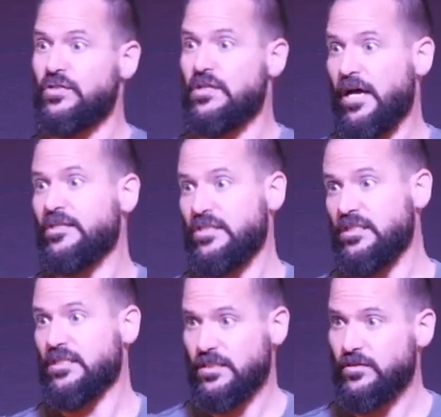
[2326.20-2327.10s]
not
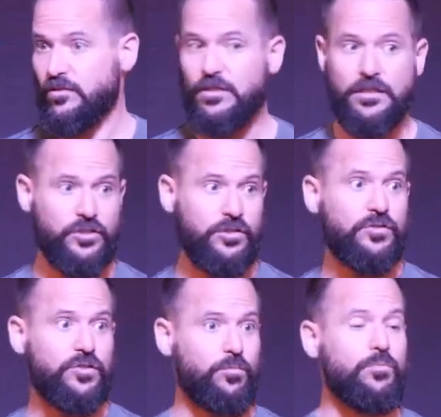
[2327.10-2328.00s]
Jesus. They're going to
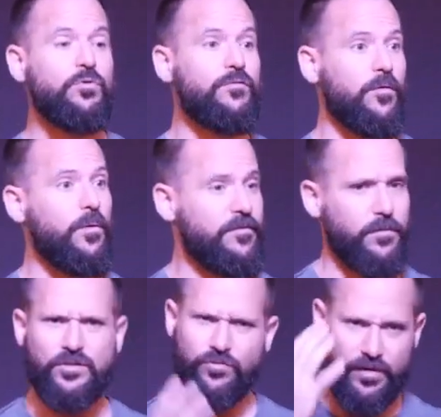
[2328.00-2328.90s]
choose to move away from.
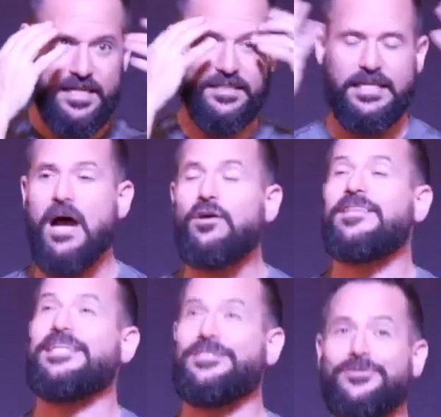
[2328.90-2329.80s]
It. It's crazy. How could
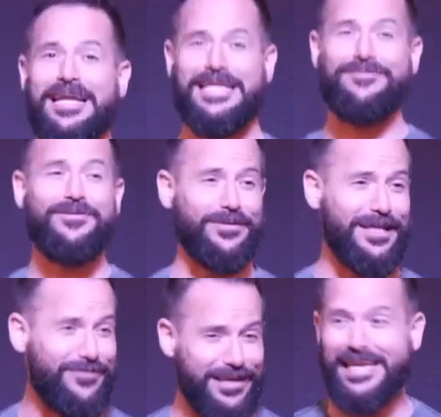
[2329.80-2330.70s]
they do that? Even
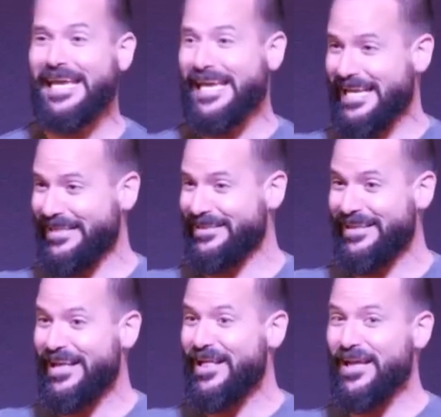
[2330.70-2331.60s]
living in
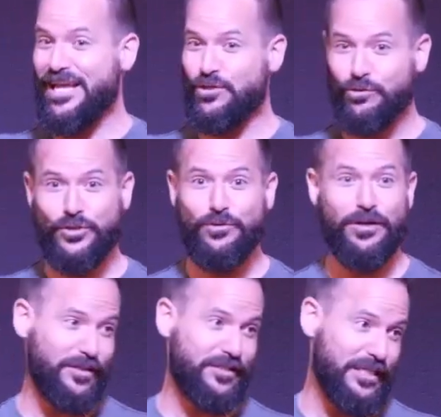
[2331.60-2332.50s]
a
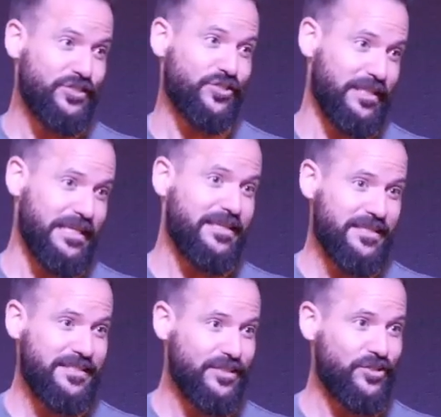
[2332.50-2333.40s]
essentially,
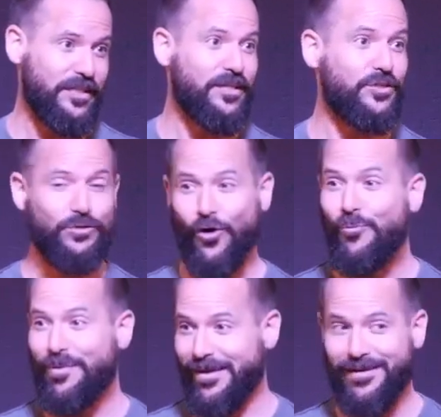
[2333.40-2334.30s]
essentially a
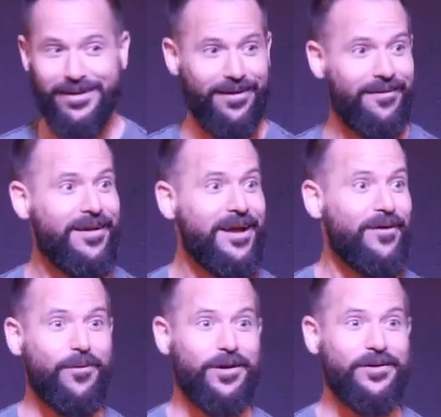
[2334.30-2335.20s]
utopia, you know,
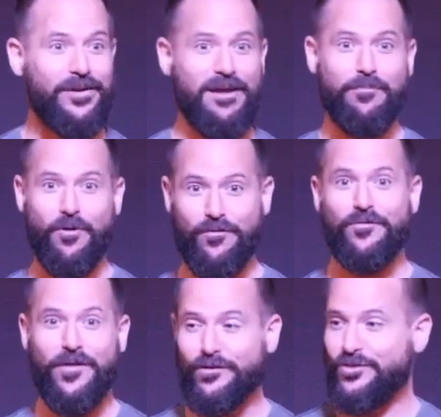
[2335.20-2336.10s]
where you have
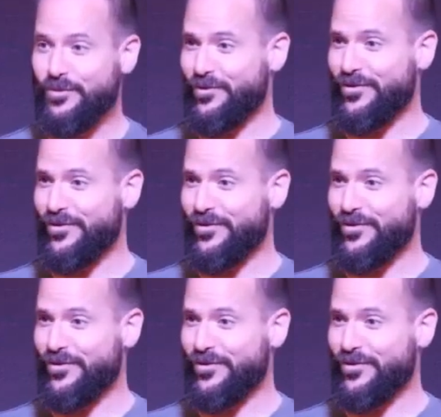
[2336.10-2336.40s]
perfect fellowship with